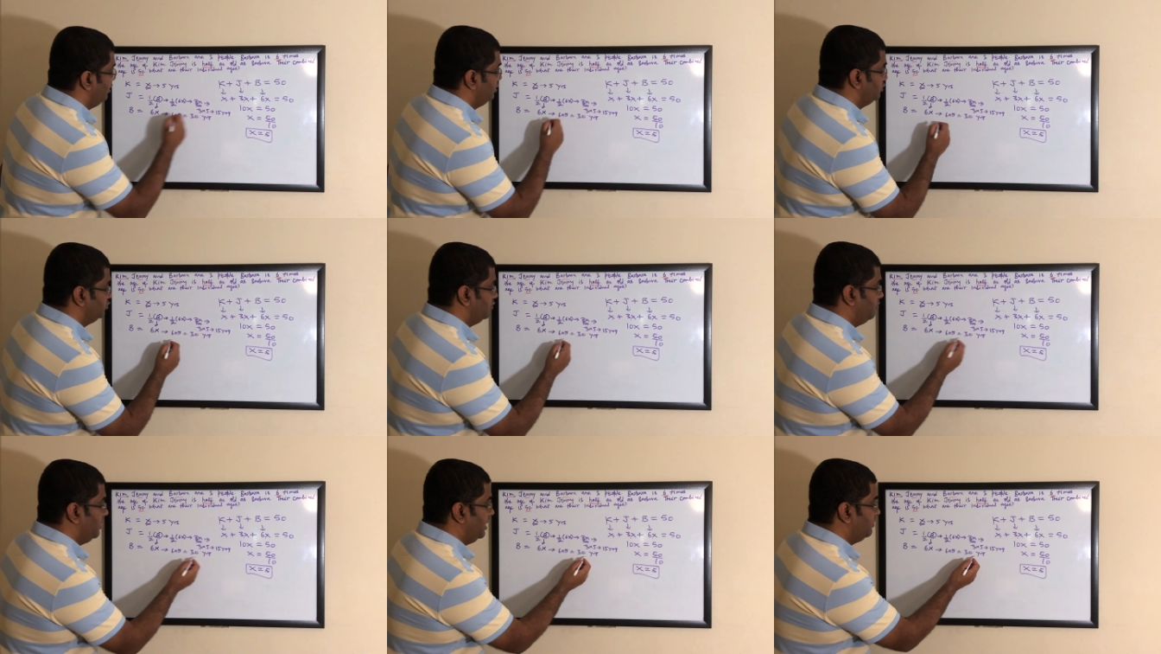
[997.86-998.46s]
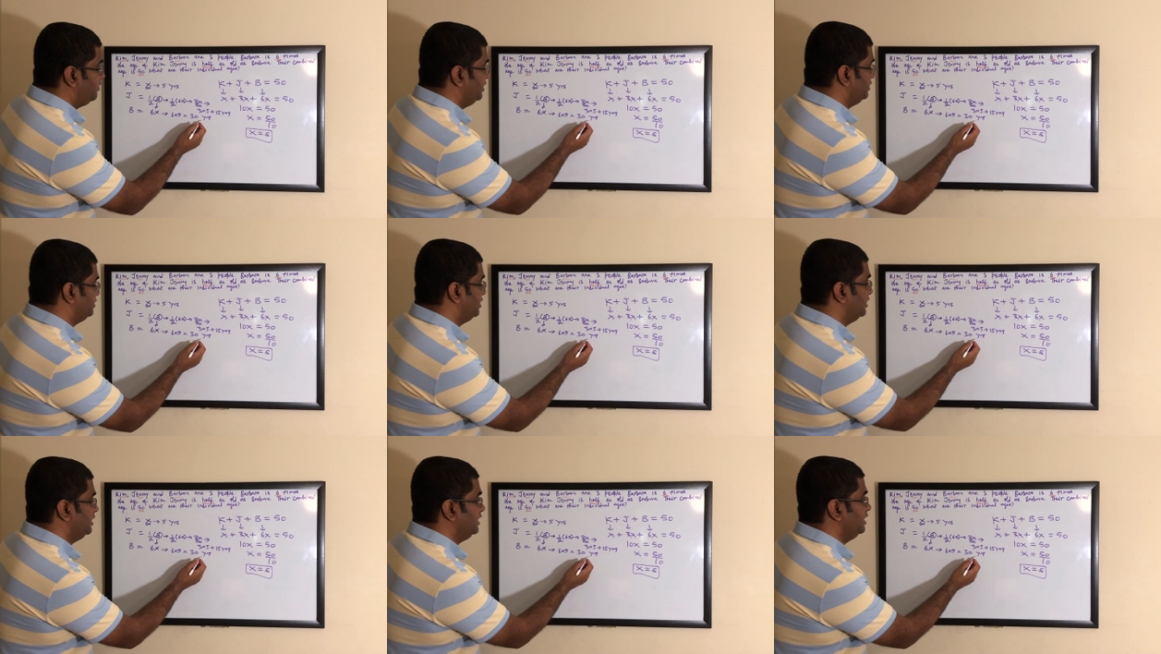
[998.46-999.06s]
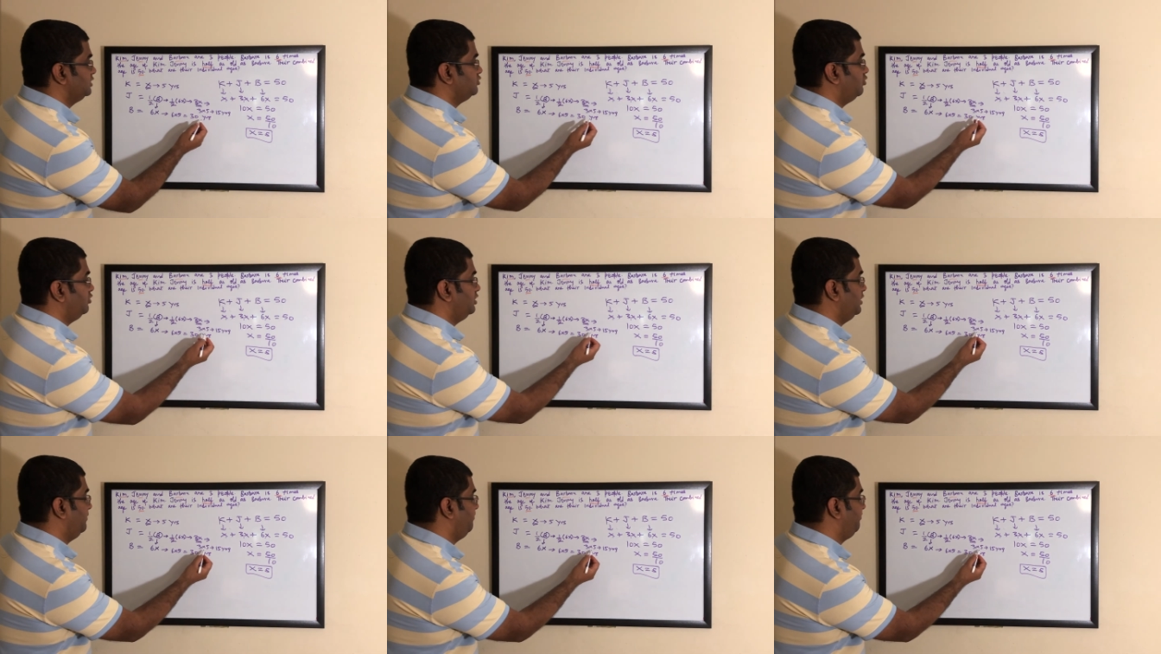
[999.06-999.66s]
So Barbara is 30 years old,
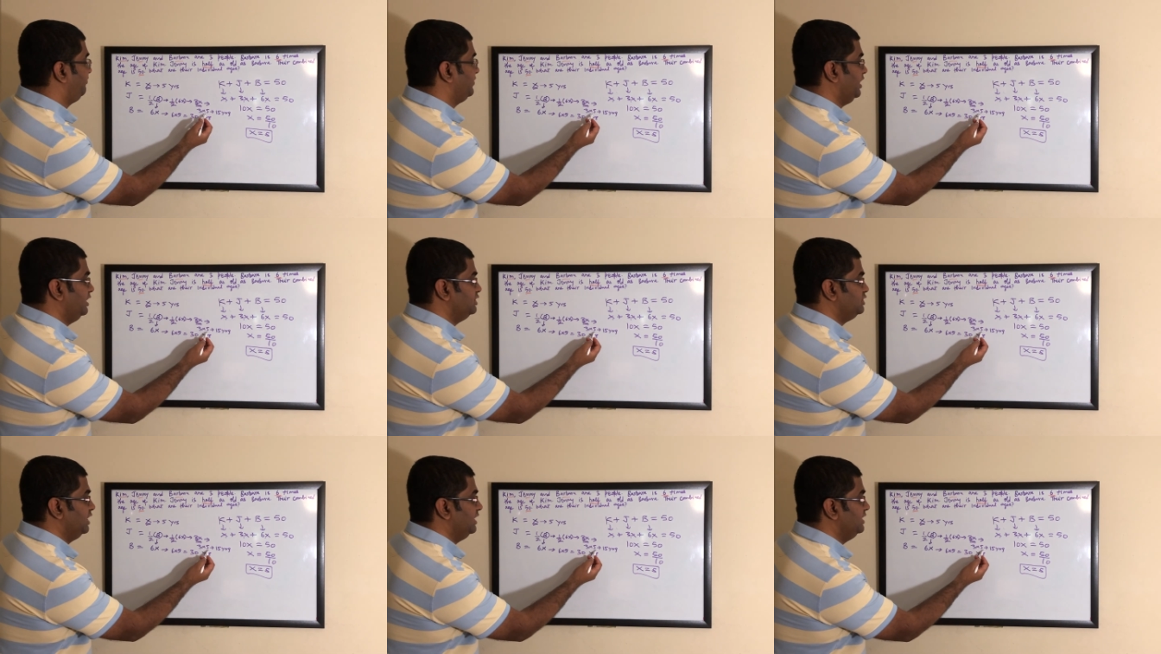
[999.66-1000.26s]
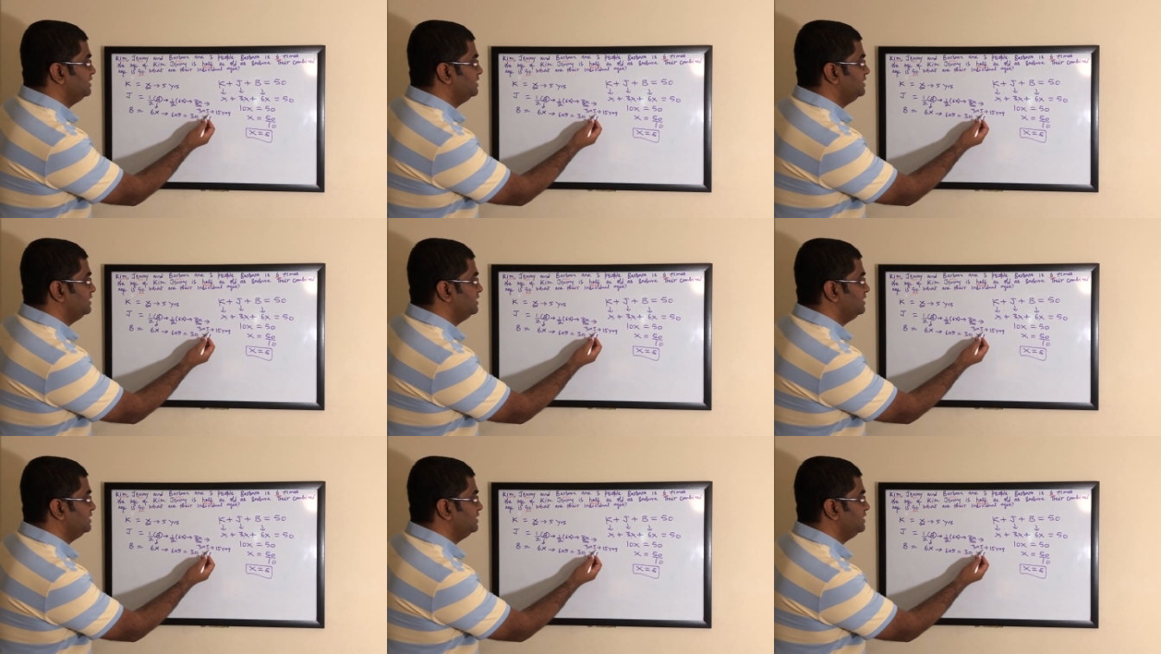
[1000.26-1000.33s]
Jenny